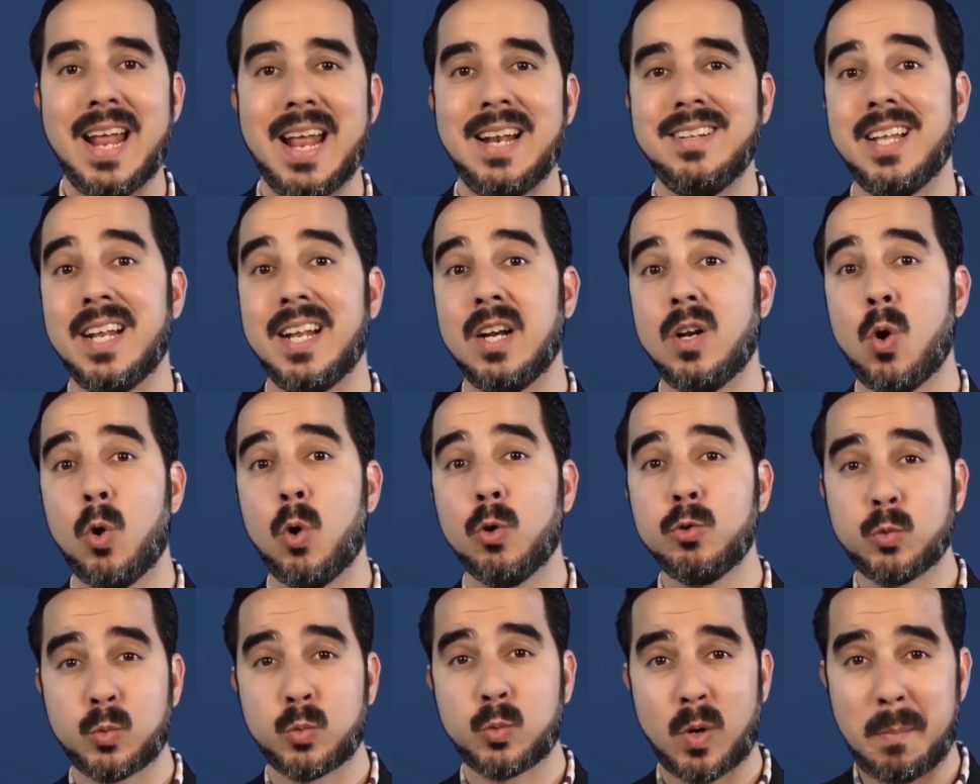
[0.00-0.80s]
and then
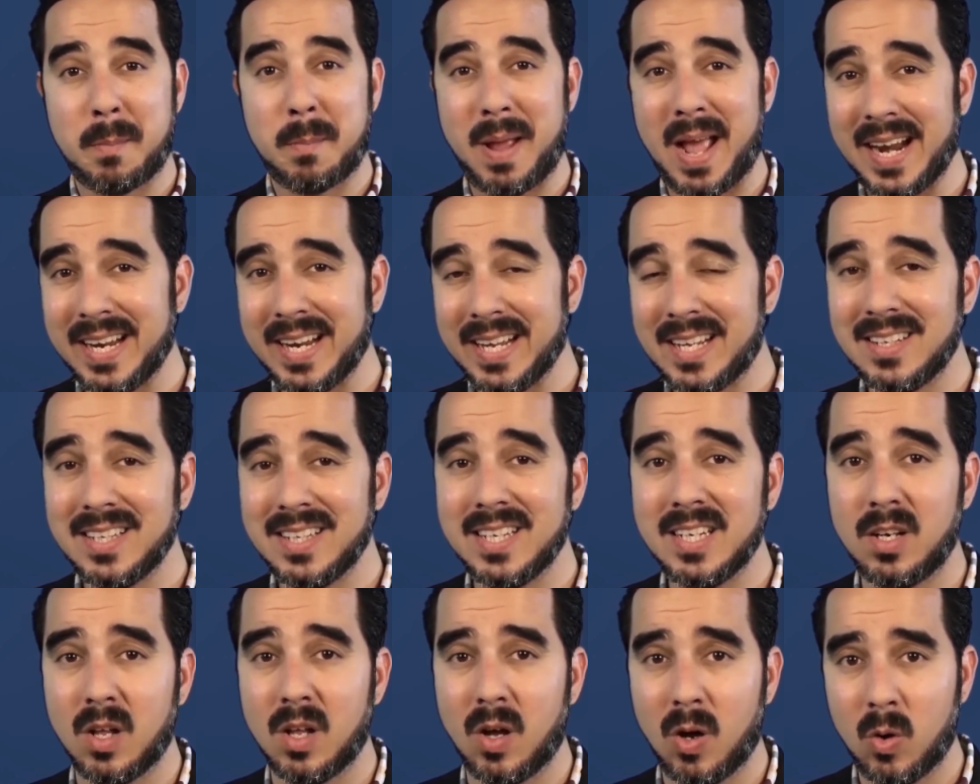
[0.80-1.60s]
goes
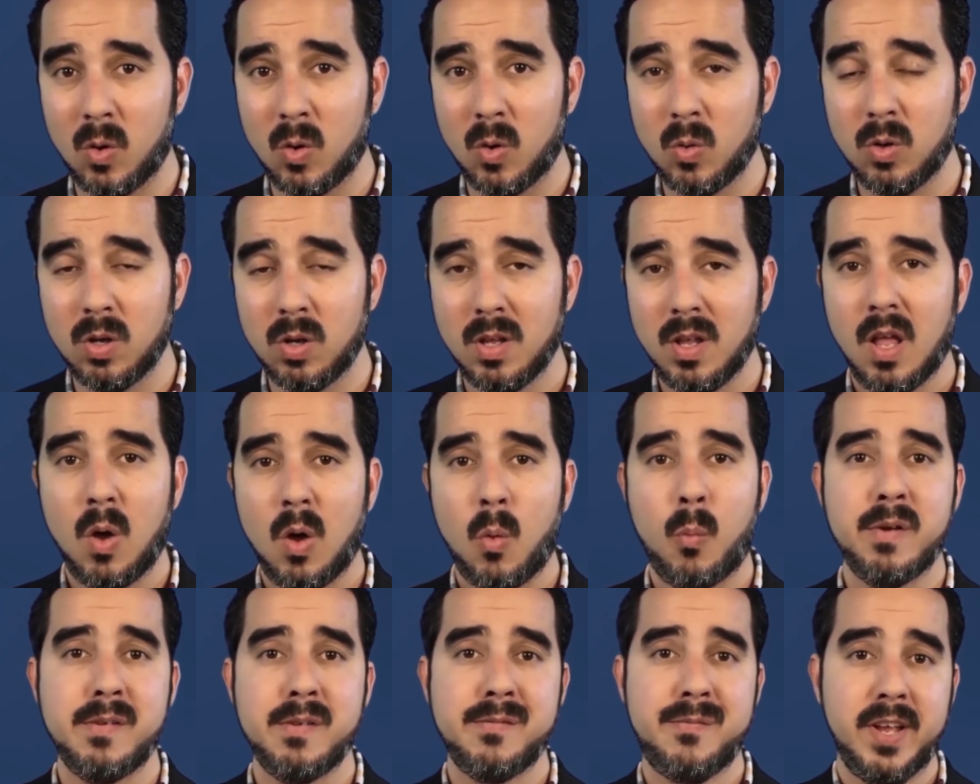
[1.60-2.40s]
dramatically low
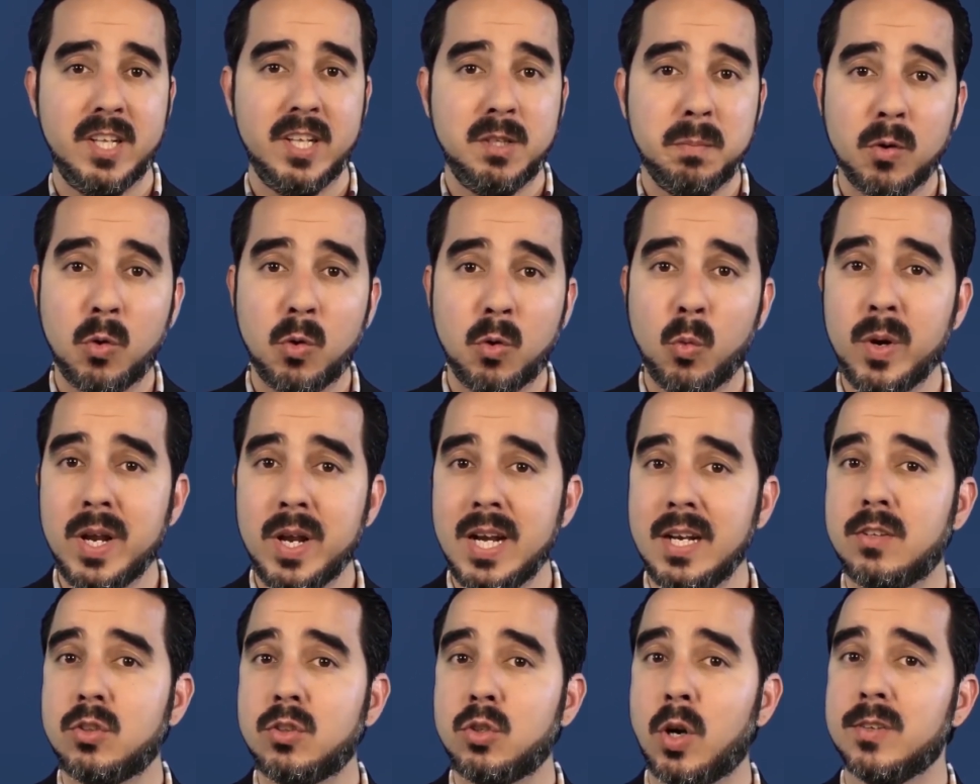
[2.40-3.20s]
when Facebook
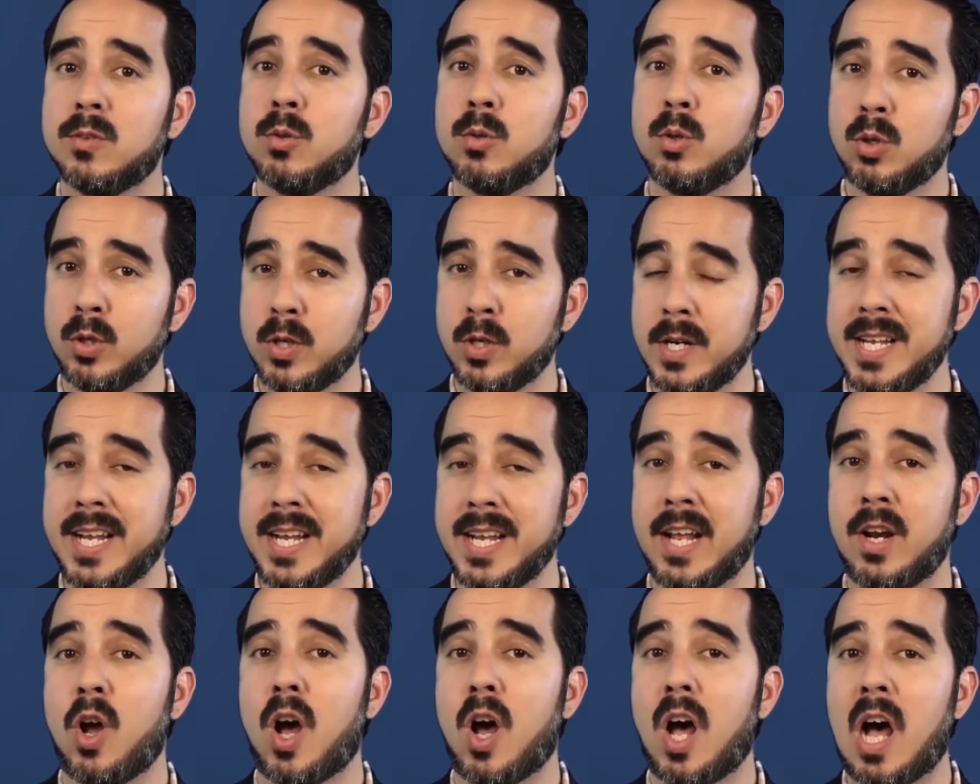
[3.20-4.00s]
really starts
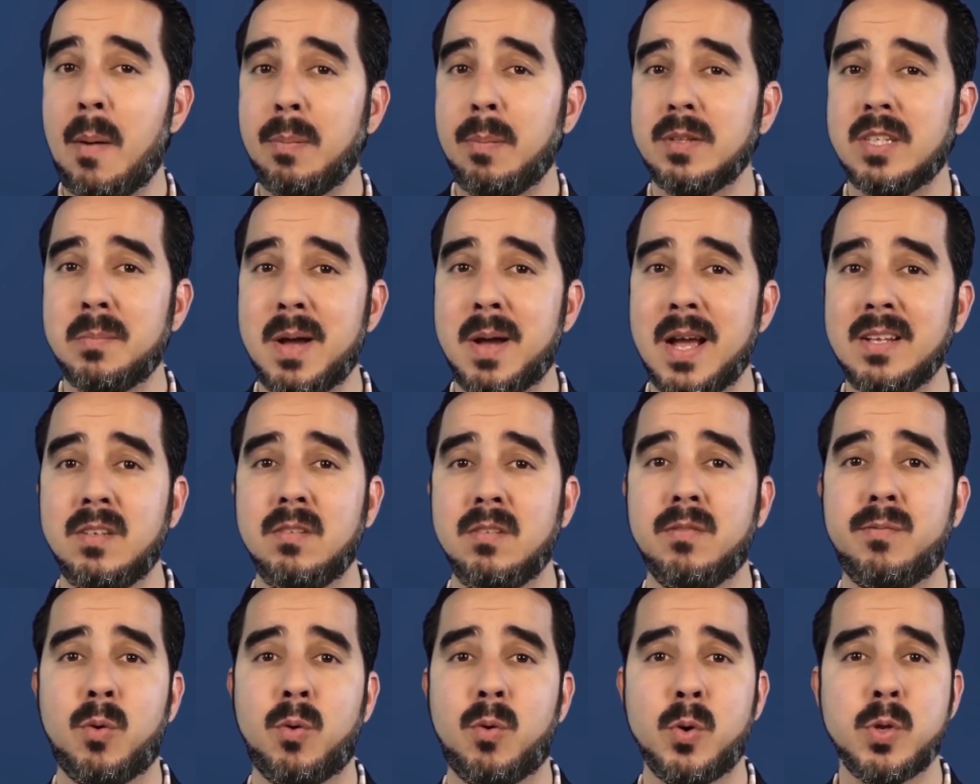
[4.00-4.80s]
learning and
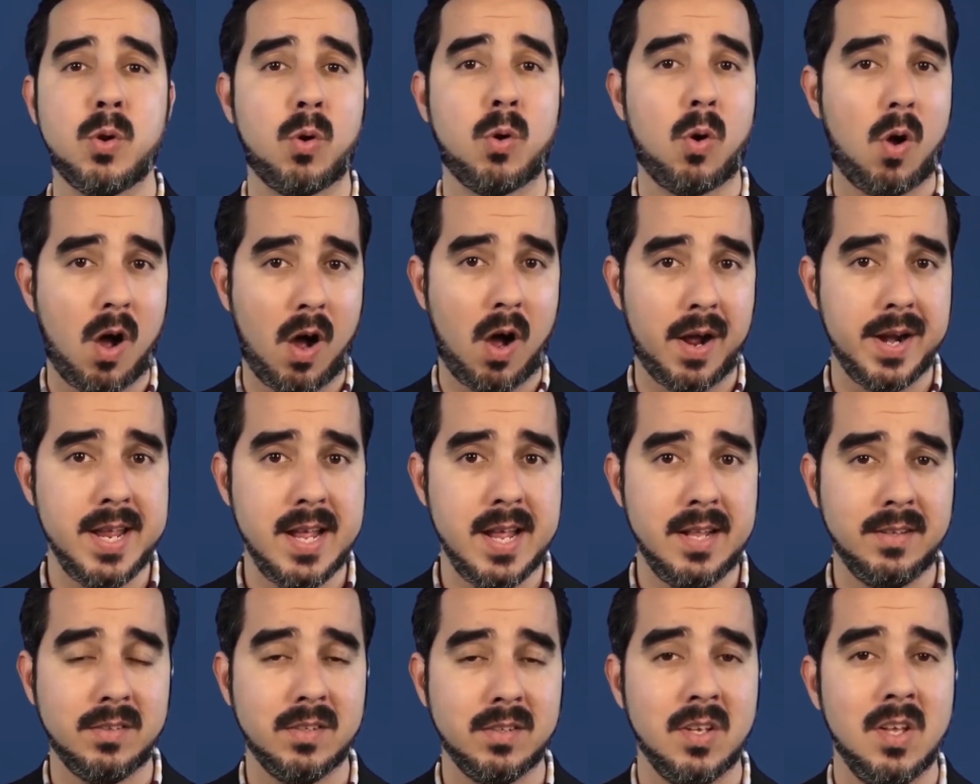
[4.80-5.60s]
optimizing for your
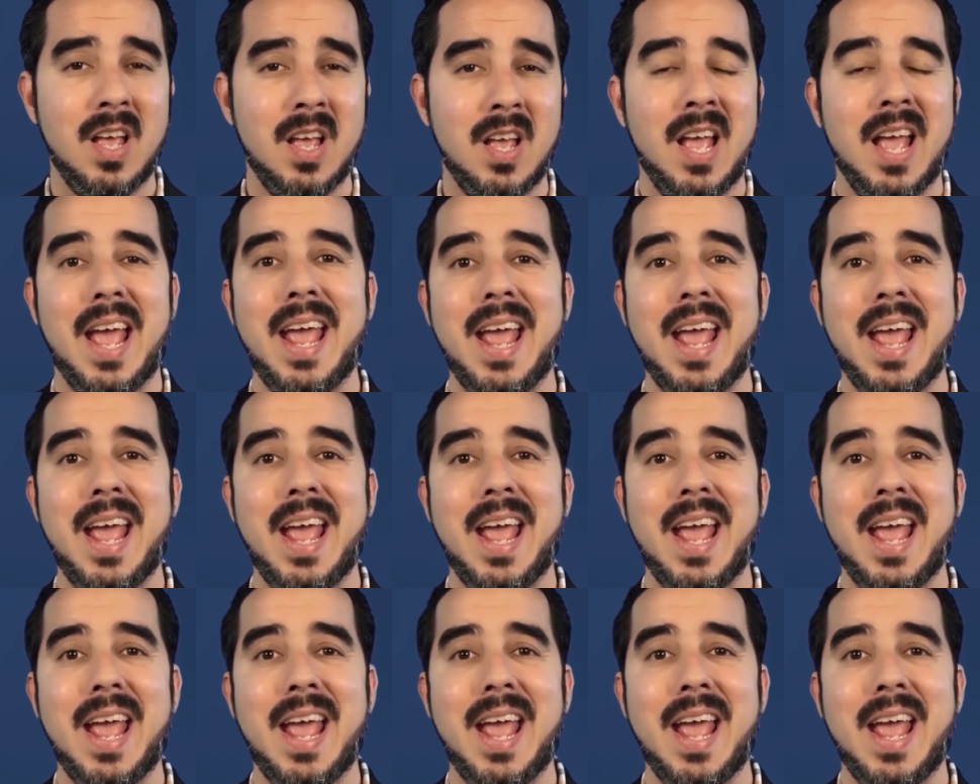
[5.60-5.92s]
audience,